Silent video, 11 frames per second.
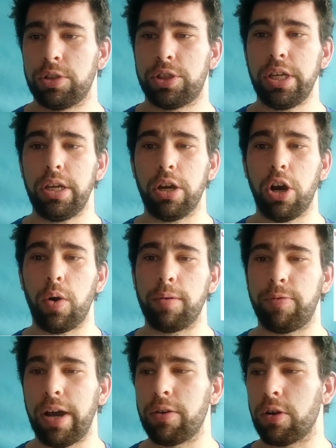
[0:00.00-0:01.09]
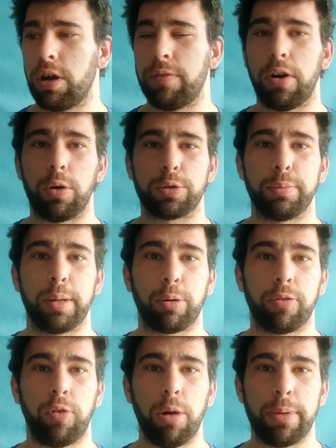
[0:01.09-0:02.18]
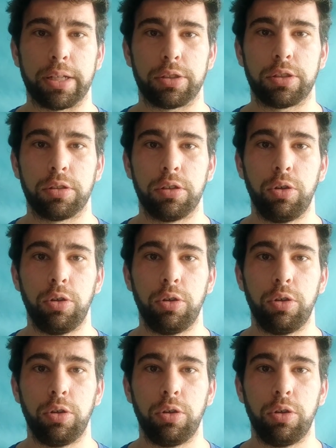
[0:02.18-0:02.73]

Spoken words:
CEO and founder of Ultimate Performance,